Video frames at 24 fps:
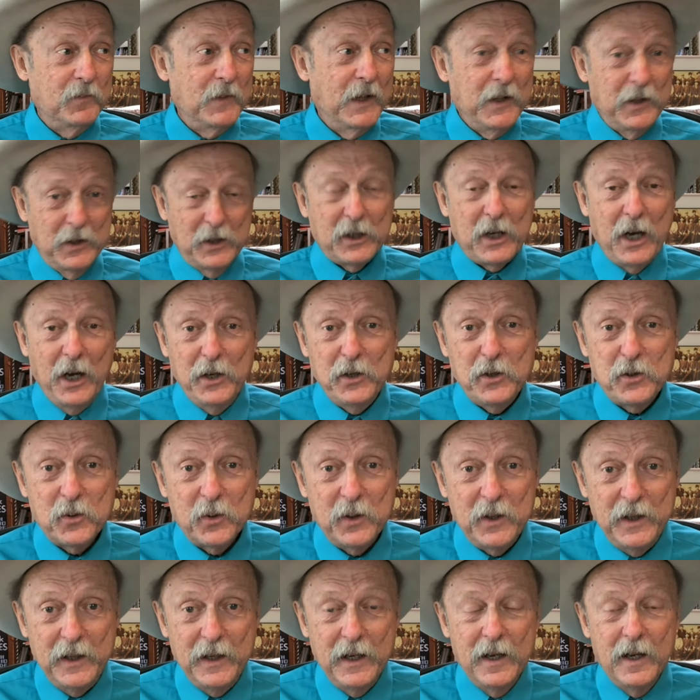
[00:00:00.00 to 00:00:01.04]
the
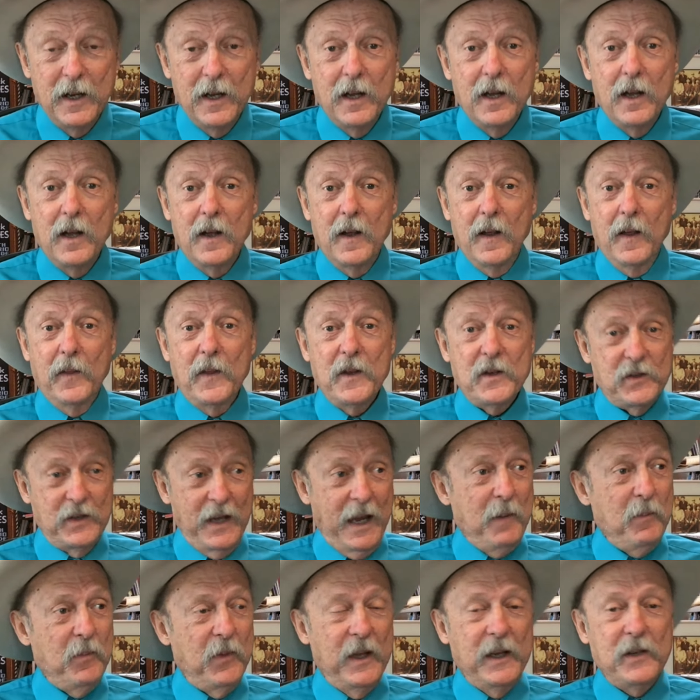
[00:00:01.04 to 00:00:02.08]
country, the
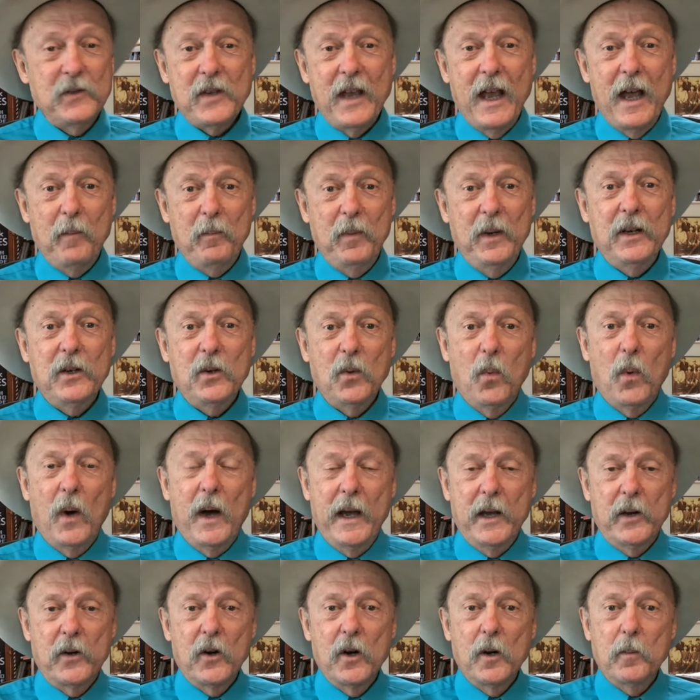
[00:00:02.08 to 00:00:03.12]
same thing's happening to
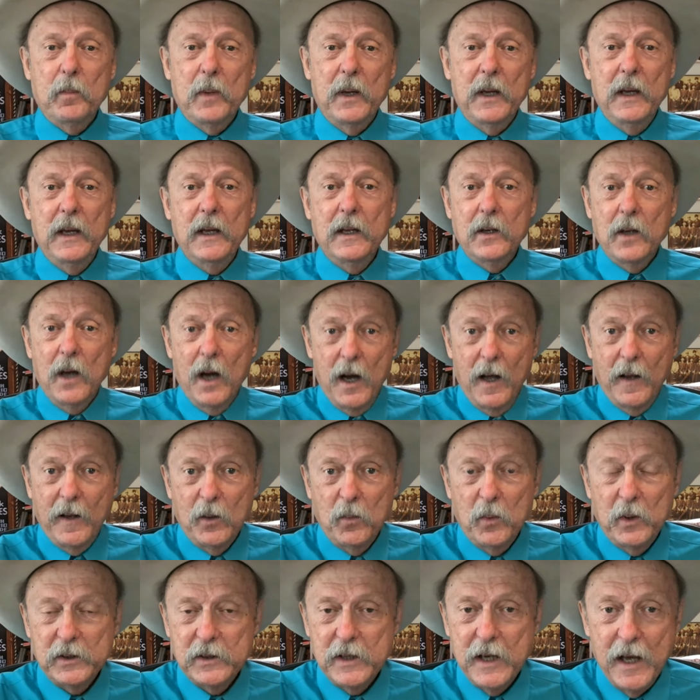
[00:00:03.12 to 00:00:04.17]
Wyatt Earp in
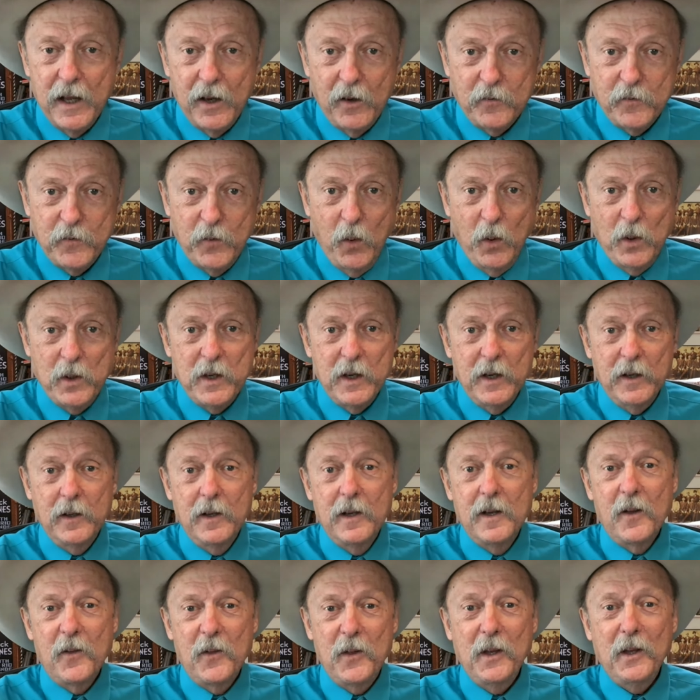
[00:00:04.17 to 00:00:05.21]
Hollywood, California,
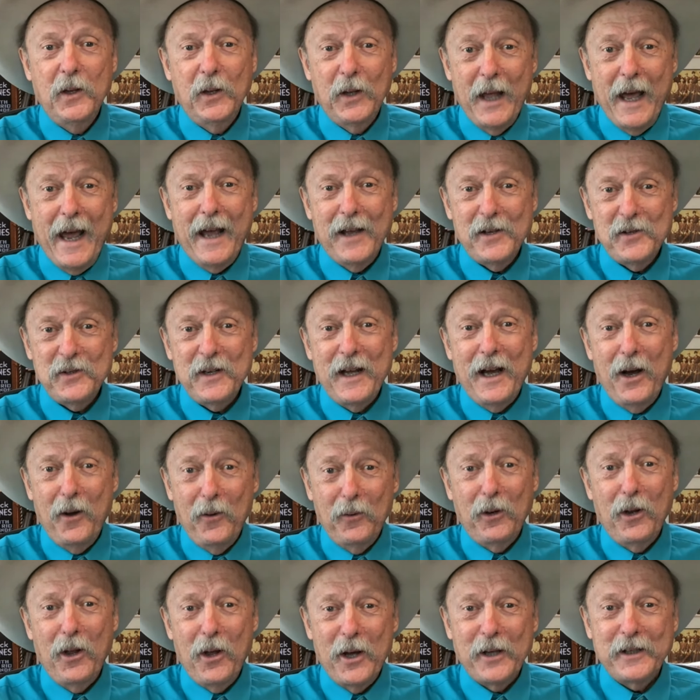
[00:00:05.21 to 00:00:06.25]
the last
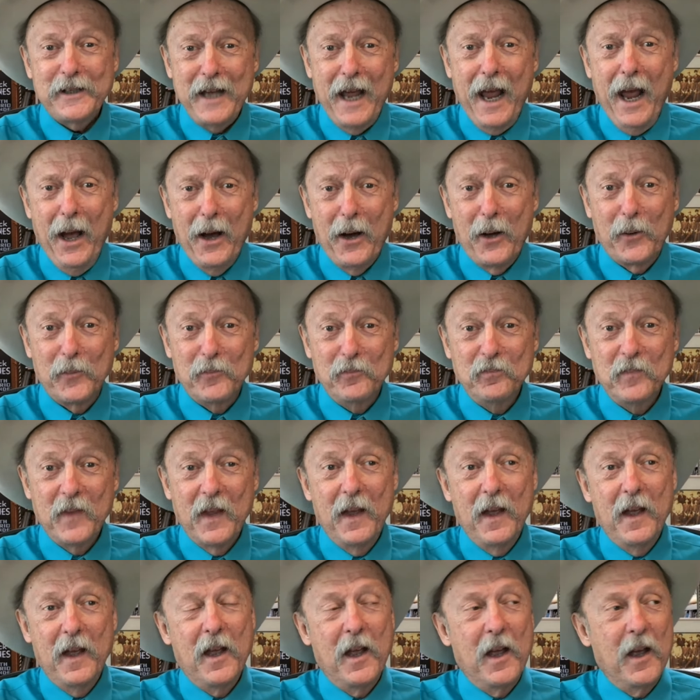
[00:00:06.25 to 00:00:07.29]
outlaw town.
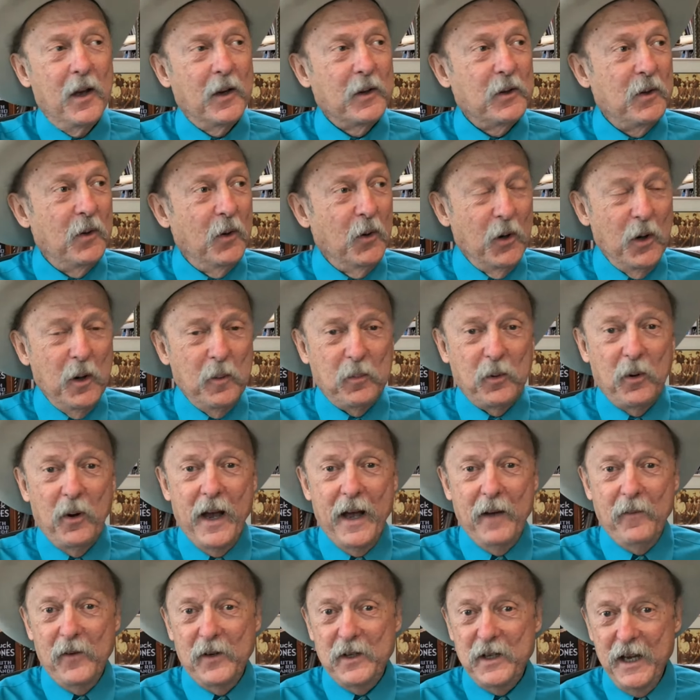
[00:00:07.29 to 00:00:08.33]
Earp
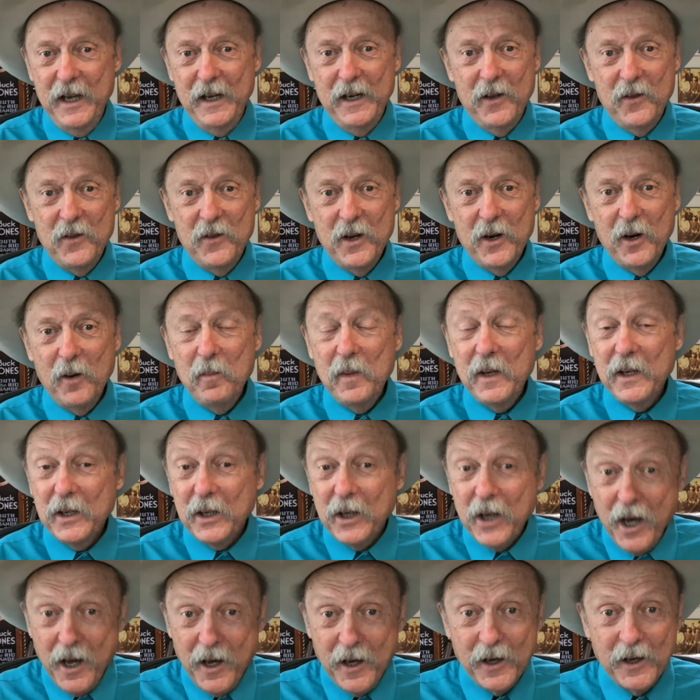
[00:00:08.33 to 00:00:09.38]
gravitated there
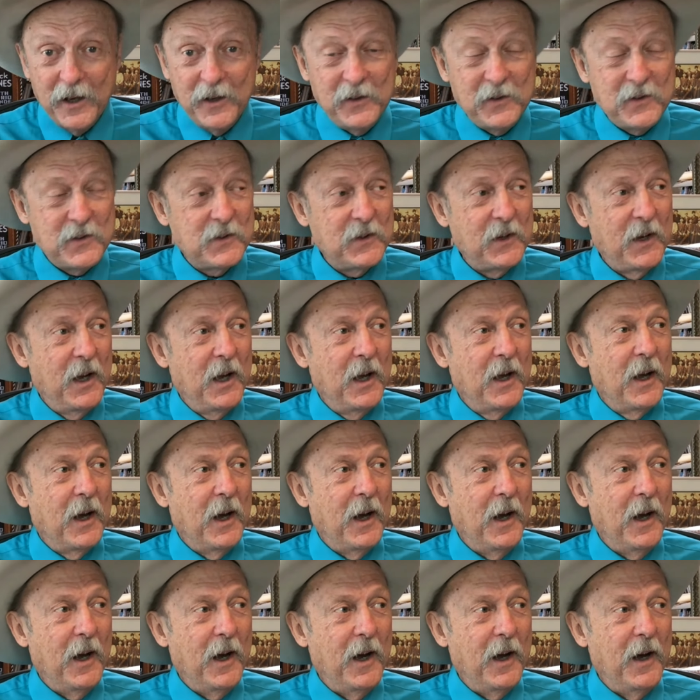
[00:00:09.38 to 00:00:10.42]
because
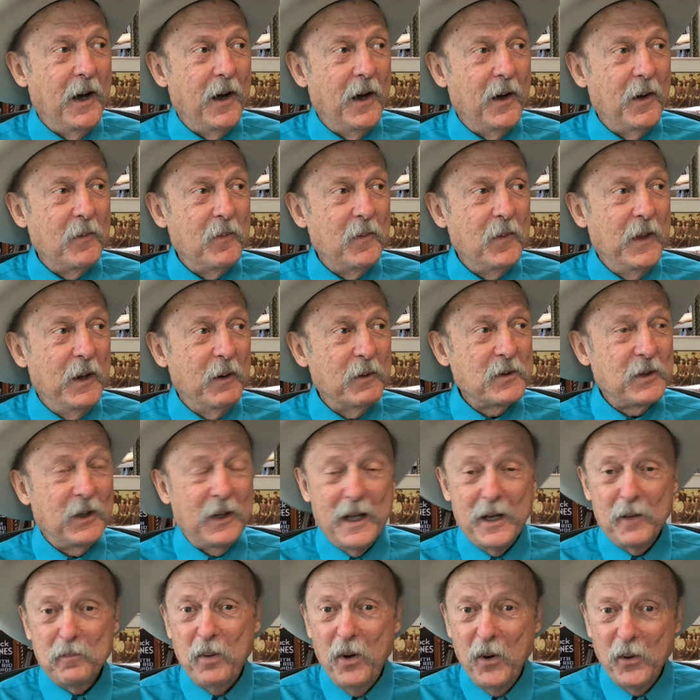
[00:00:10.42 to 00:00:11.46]
there was a
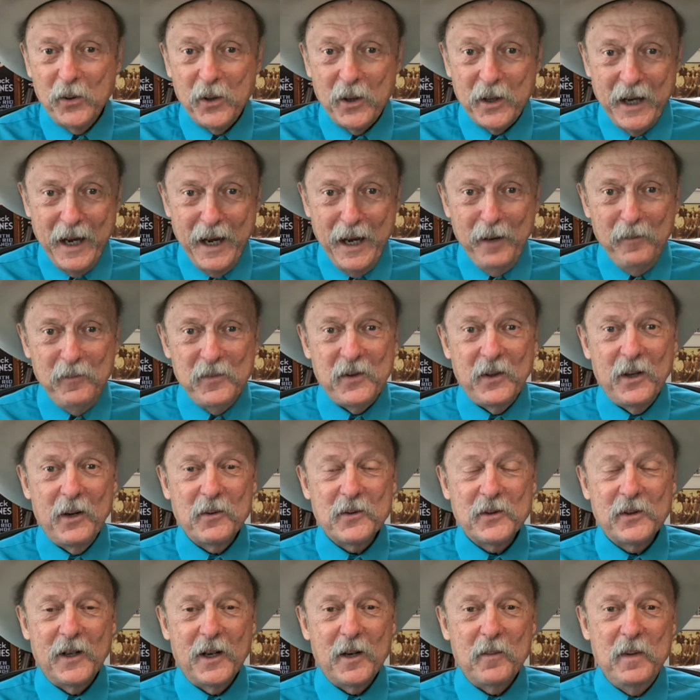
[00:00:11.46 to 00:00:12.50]
lot of poker games. There
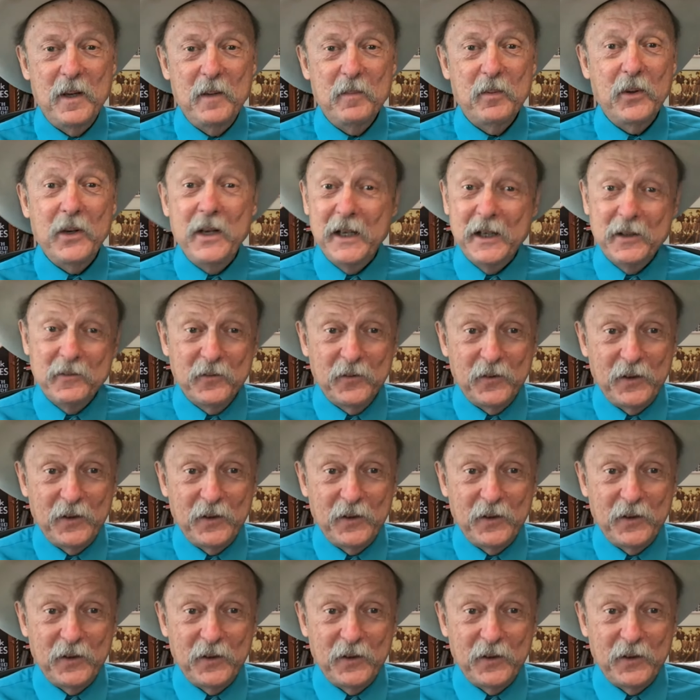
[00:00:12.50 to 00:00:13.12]
was a lot of people he could